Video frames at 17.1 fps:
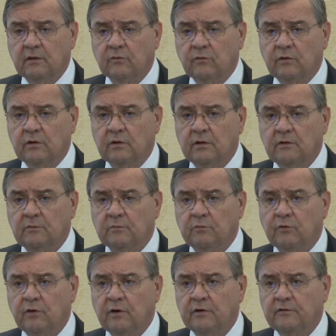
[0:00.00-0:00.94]
it really
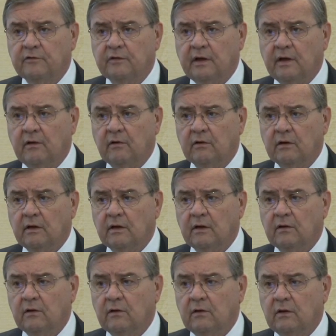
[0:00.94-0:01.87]
points out
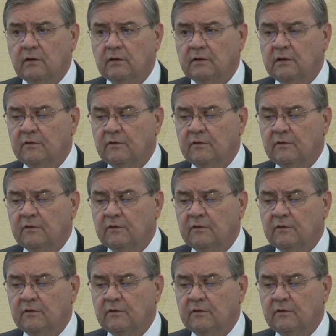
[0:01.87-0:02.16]
how